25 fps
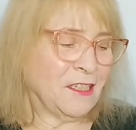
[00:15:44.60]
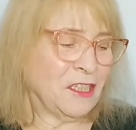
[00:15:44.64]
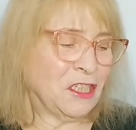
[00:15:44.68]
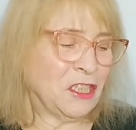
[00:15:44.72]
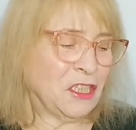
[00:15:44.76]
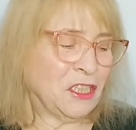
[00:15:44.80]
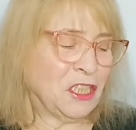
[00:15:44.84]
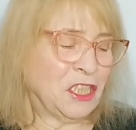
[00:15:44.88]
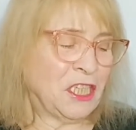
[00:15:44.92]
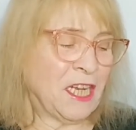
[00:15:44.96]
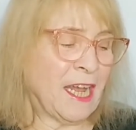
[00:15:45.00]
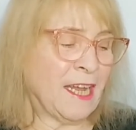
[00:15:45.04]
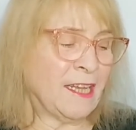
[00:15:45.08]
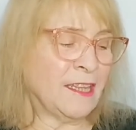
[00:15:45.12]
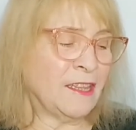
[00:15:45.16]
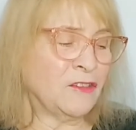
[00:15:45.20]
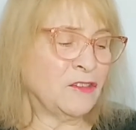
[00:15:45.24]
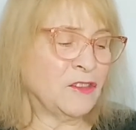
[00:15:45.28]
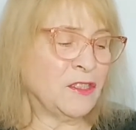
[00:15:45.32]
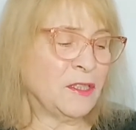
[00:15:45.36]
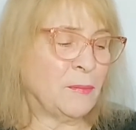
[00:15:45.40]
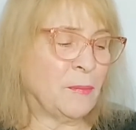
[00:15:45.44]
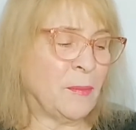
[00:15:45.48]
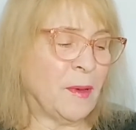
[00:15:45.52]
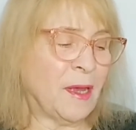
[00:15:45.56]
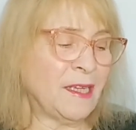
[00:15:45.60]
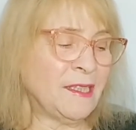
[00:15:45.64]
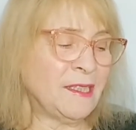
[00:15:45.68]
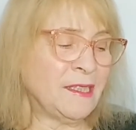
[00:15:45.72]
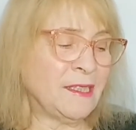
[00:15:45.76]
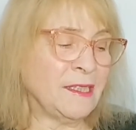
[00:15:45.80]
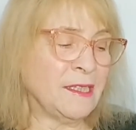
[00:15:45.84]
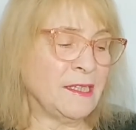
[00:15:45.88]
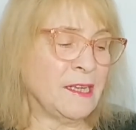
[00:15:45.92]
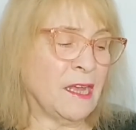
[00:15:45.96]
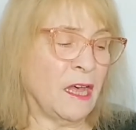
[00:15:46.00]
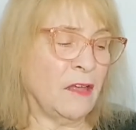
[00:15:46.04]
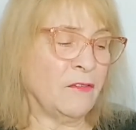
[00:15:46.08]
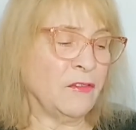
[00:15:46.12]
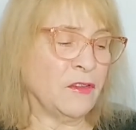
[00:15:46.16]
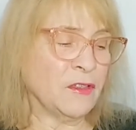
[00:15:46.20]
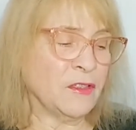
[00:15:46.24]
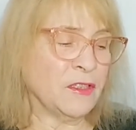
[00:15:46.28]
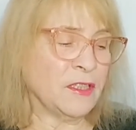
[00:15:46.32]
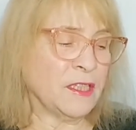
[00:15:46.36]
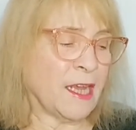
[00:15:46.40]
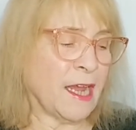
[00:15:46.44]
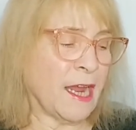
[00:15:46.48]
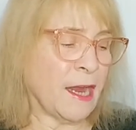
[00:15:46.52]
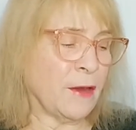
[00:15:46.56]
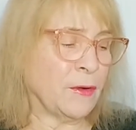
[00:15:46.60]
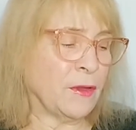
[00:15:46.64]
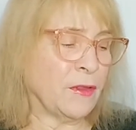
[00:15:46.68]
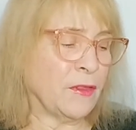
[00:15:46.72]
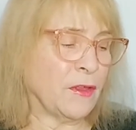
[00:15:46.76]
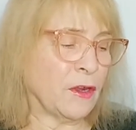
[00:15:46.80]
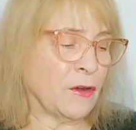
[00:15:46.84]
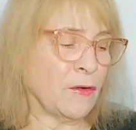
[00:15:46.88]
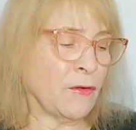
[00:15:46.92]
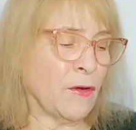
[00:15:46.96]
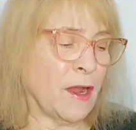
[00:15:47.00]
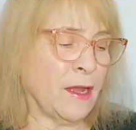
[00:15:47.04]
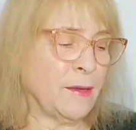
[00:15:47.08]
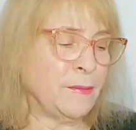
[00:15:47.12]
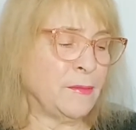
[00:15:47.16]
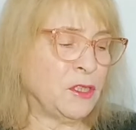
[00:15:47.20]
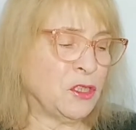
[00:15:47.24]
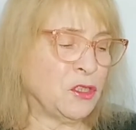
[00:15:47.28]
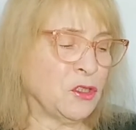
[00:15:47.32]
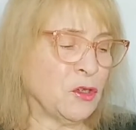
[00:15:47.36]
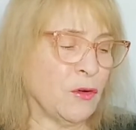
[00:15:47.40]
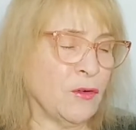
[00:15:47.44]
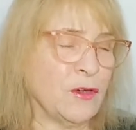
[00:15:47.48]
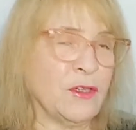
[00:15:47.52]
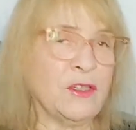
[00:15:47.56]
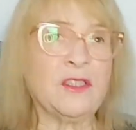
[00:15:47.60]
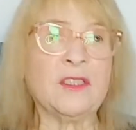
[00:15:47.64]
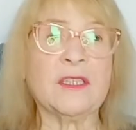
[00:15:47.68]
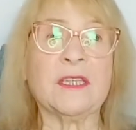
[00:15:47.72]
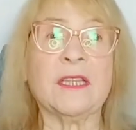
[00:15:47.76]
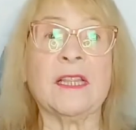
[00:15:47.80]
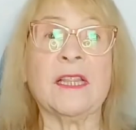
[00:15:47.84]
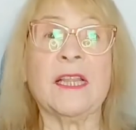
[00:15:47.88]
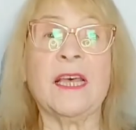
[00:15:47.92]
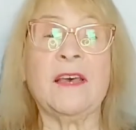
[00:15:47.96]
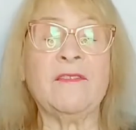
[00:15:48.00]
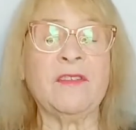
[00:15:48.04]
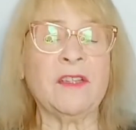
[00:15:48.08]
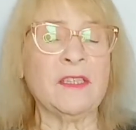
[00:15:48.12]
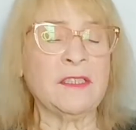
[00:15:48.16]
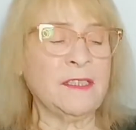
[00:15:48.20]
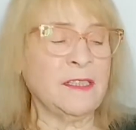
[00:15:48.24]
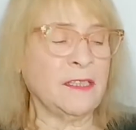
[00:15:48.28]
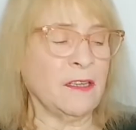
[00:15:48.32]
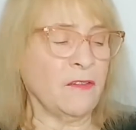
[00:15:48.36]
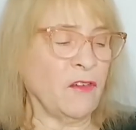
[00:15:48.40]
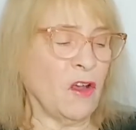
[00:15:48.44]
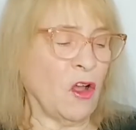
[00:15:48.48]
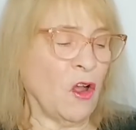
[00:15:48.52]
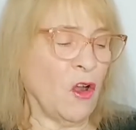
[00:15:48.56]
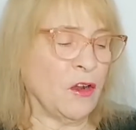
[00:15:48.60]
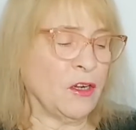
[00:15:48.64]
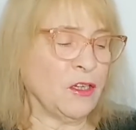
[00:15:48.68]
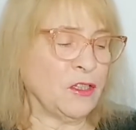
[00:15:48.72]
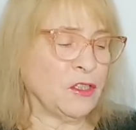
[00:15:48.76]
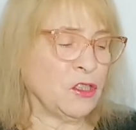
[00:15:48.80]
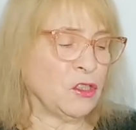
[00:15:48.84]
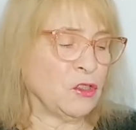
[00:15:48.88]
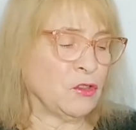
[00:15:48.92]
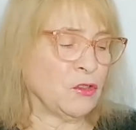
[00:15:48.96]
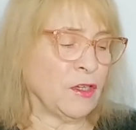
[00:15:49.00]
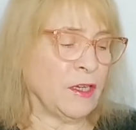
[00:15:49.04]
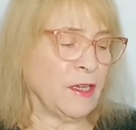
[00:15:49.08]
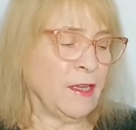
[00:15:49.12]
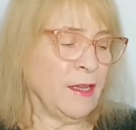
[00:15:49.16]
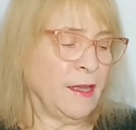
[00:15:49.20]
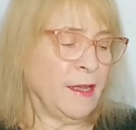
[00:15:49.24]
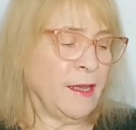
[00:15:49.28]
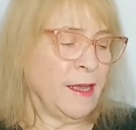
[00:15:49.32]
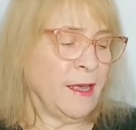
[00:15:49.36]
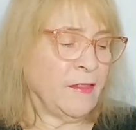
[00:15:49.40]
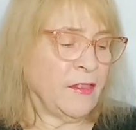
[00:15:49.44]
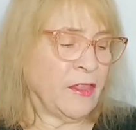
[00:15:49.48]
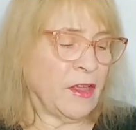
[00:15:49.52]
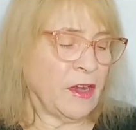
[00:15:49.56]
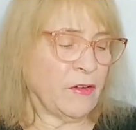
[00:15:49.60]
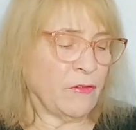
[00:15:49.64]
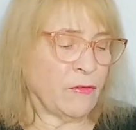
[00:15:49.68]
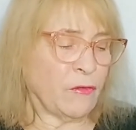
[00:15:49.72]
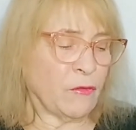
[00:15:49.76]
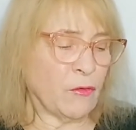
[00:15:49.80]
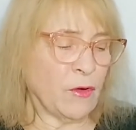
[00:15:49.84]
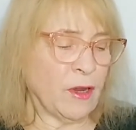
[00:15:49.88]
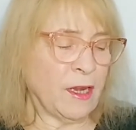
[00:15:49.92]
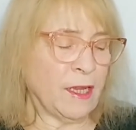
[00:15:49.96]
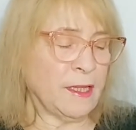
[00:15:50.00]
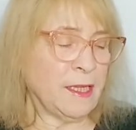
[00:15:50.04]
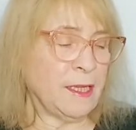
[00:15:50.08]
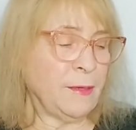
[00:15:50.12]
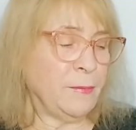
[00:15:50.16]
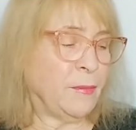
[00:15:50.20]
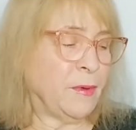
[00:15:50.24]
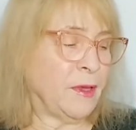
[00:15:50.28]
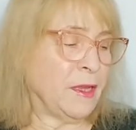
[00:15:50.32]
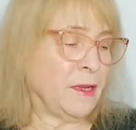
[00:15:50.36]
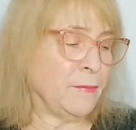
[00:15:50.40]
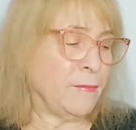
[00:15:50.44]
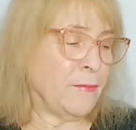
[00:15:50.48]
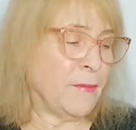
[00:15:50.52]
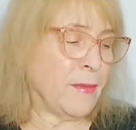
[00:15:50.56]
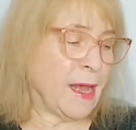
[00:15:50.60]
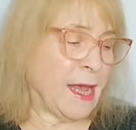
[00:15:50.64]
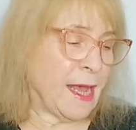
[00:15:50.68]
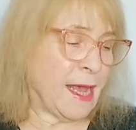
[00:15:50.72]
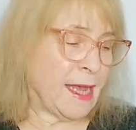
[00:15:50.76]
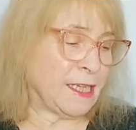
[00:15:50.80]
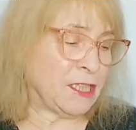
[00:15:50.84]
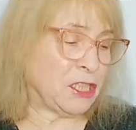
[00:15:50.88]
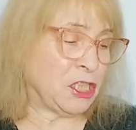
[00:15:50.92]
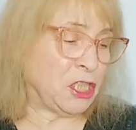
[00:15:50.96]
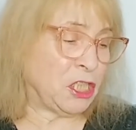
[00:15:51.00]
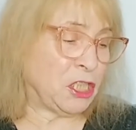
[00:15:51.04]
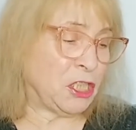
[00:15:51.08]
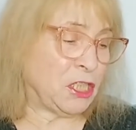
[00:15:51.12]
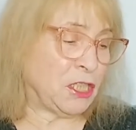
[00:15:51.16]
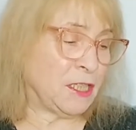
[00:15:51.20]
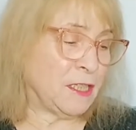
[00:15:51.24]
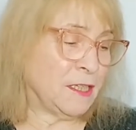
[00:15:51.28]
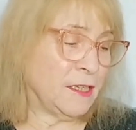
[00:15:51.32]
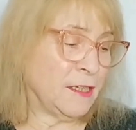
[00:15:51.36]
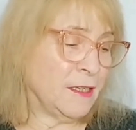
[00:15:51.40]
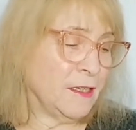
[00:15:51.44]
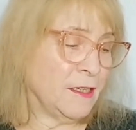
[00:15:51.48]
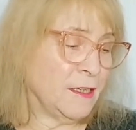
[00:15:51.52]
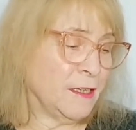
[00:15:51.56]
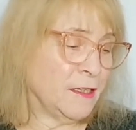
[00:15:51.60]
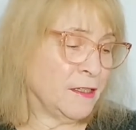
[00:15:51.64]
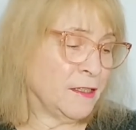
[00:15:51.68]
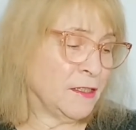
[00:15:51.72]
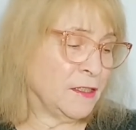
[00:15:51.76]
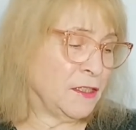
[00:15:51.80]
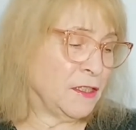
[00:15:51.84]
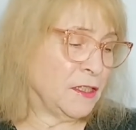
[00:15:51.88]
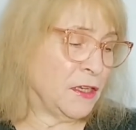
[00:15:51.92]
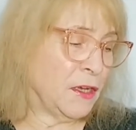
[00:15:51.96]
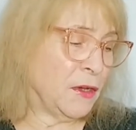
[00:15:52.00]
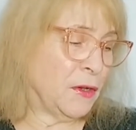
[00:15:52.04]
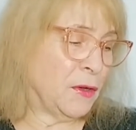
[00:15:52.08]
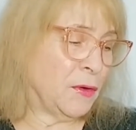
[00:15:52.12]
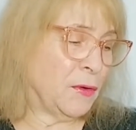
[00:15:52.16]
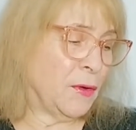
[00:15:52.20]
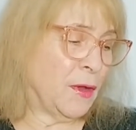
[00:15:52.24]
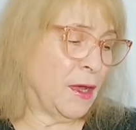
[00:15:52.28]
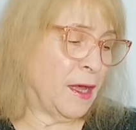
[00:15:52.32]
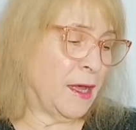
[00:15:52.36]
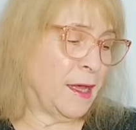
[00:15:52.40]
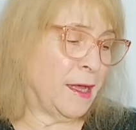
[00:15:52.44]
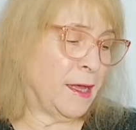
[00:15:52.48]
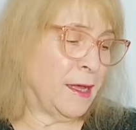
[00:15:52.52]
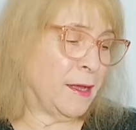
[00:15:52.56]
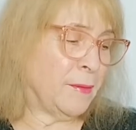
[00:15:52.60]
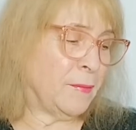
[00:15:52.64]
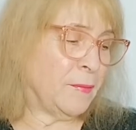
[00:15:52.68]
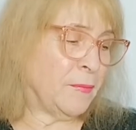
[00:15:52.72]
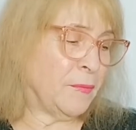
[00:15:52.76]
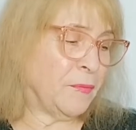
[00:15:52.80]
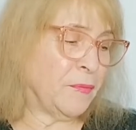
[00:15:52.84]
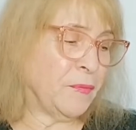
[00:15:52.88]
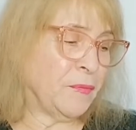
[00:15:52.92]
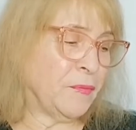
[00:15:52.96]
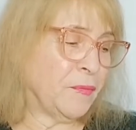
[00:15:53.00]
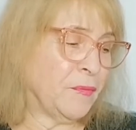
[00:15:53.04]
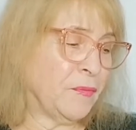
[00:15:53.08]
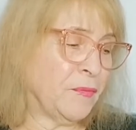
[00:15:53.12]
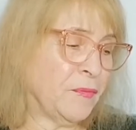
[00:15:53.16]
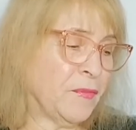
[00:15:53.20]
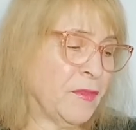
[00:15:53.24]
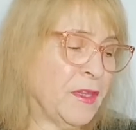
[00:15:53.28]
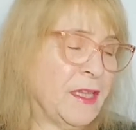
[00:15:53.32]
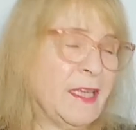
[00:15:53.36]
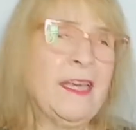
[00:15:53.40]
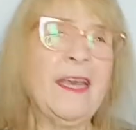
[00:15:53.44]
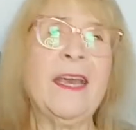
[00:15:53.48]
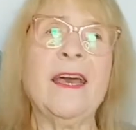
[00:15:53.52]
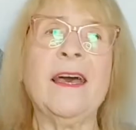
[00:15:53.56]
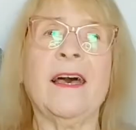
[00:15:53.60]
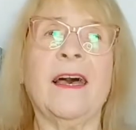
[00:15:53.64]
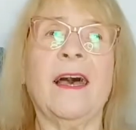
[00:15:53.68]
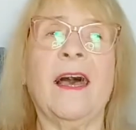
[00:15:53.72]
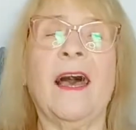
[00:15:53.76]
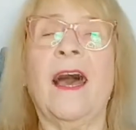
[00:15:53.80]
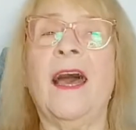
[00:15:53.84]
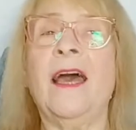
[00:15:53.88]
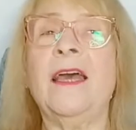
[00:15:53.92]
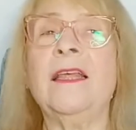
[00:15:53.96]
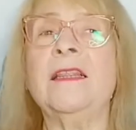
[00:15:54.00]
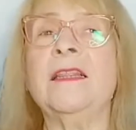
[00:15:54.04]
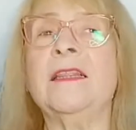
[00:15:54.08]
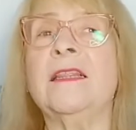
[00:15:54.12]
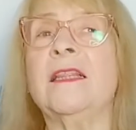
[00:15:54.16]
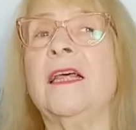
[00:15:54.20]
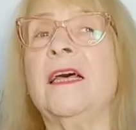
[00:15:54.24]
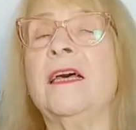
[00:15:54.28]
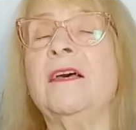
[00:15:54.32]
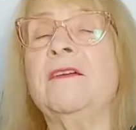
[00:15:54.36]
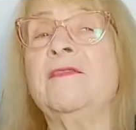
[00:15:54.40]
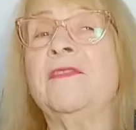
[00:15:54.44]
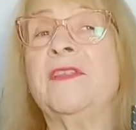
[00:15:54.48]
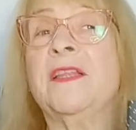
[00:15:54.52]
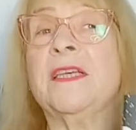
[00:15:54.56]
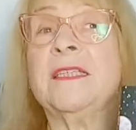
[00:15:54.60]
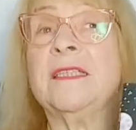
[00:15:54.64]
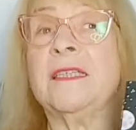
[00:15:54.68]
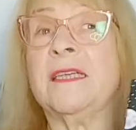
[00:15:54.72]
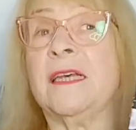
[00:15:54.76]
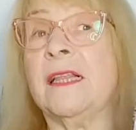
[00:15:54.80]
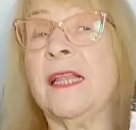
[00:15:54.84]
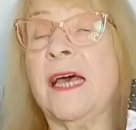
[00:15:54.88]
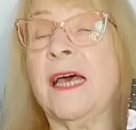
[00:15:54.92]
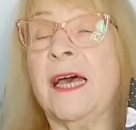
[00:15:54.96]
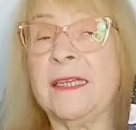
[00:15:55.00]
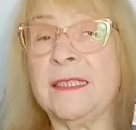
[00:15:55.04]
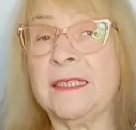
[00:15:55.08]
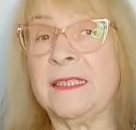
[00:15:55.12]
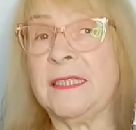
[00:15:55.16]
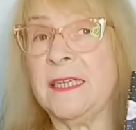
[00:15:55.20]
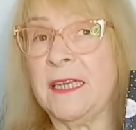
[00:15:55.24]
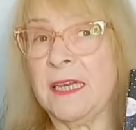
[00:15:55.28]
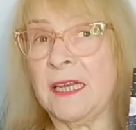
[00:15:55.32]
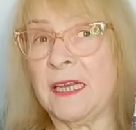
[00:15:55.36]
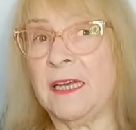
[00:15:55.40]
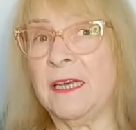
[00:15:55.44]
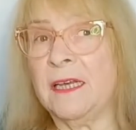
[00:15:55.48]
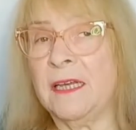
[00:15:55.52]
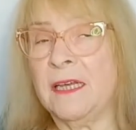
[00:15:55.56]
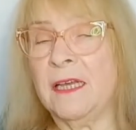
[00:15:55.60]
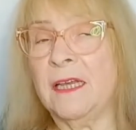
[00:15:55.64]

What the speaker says: Chandler's best novels carry the crime story to levels of artistry that have rarely been matched. So, yeah, I love this classic.